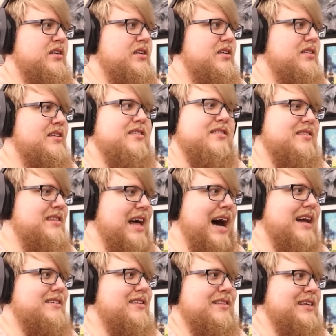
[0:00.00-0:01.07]
this is
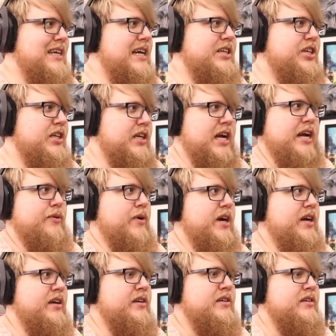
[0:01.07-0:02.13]
not the ancient
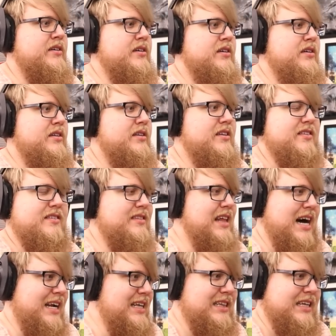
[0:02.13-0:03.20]
gateway. This is
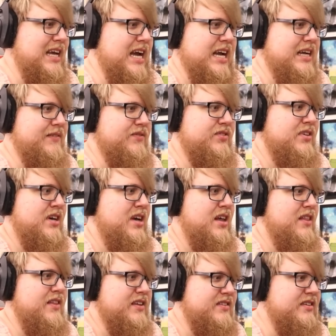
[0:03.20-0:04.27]
not in the caves.
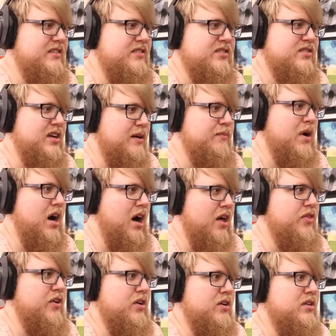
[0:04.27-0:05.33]
This is some
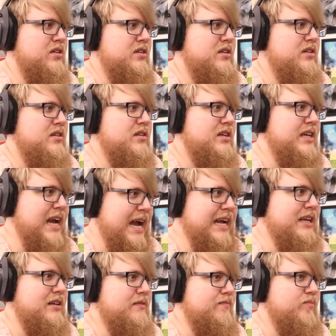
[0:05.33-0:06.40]
other
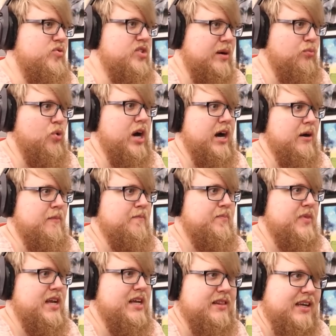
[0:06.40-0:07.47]
gate somewhere
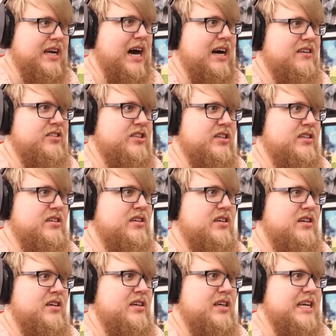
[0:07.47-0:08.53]
in the continent,
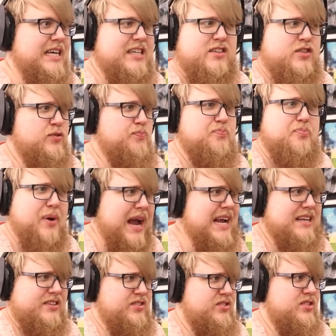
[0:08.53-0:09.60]
in
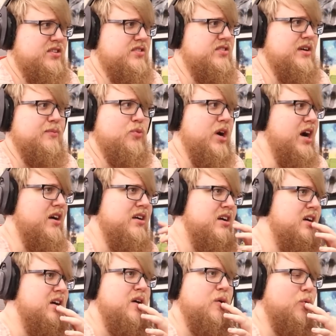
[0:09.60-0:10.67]
space somewhere
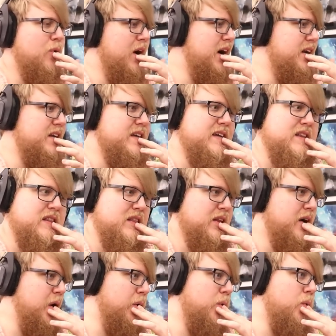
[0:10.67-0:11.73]
what in
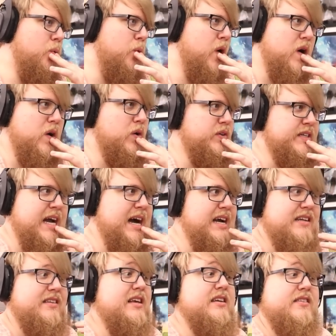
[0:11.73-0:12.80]
the world? Yeah,
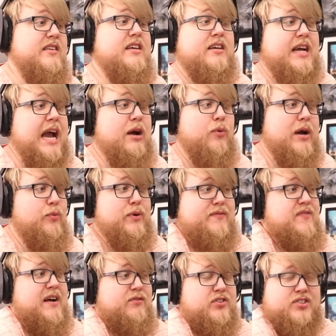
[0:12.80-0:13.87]
it's it's a gateway we've
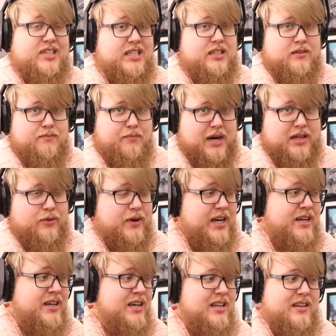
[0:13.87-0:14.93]
never seen, by the
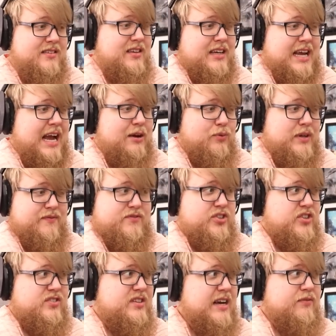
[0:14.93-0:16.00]
way. This is a gate we've
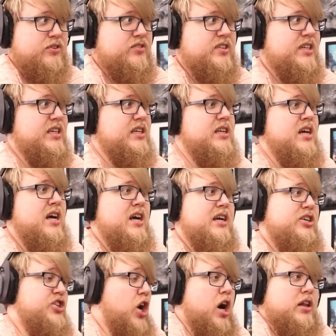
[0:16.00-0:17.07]
just never seen.
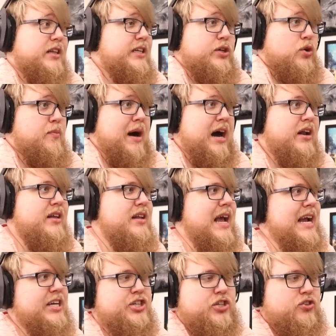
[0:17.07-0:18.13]
Charlie knew about it.
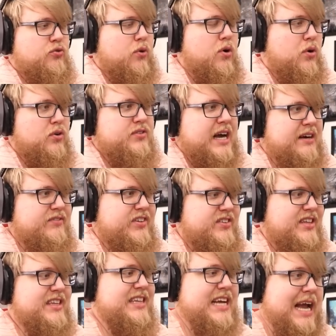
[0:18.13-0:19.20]
Ancient scrolls,
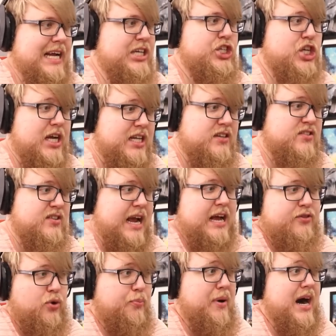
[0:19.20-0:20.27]
obviously the ancients,
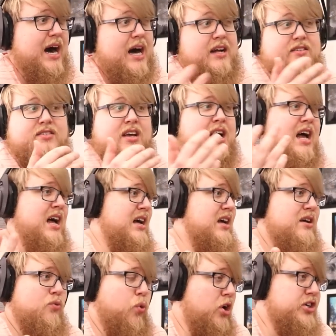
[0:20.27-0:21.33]
anthropods,
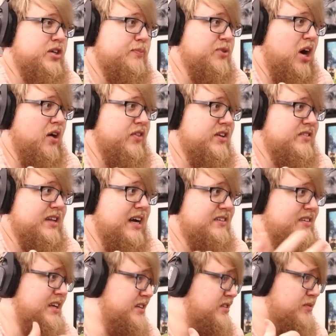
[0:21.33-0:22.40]
worshipped all this
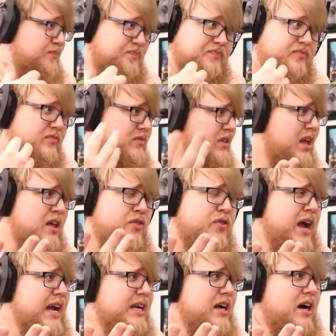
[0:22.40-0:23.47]
nonsense.
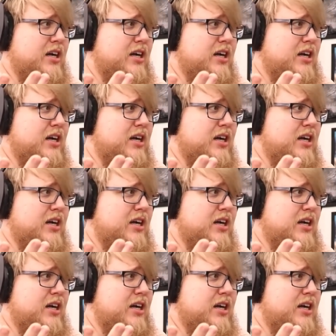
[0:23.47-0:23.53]
They uh,